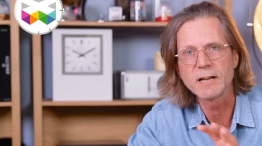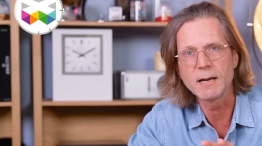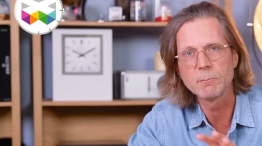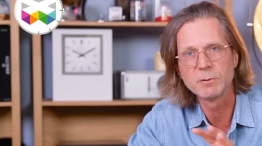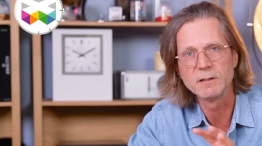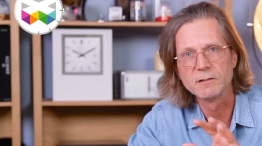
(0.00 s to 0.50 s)

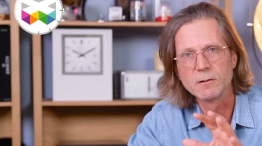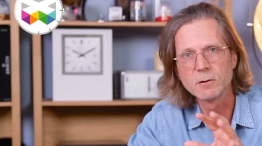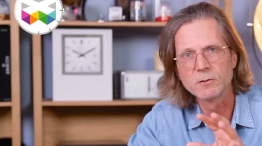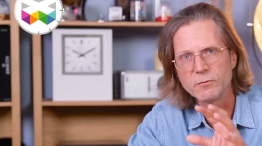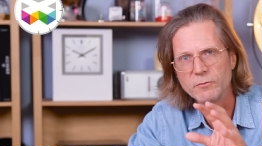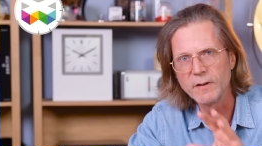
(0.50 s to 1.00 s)
timepiece
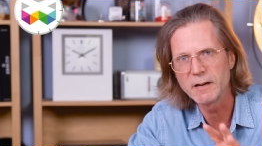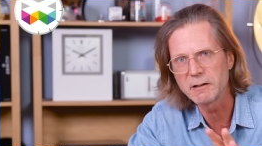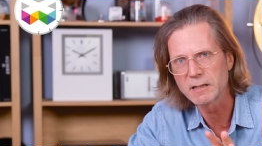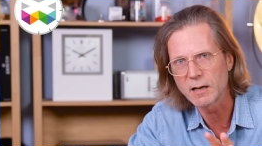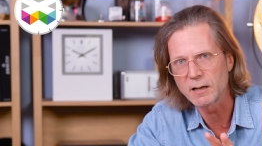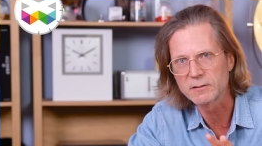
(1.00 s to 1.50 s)
looks
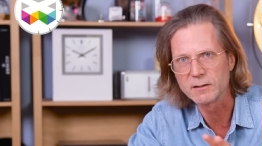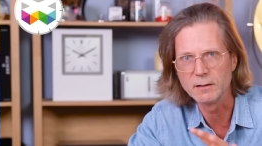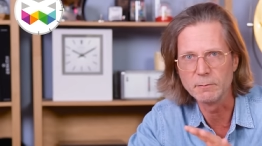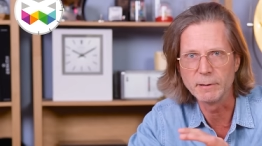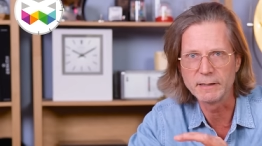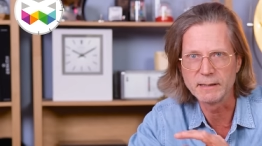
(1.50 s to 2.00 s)
very
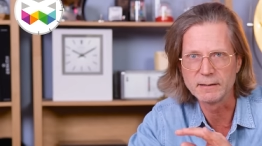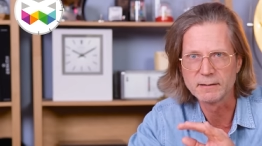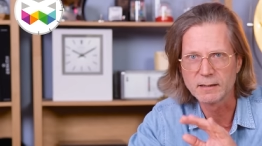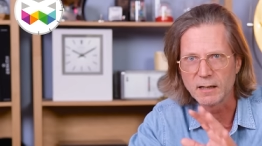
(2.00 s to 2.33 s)
classy, but it's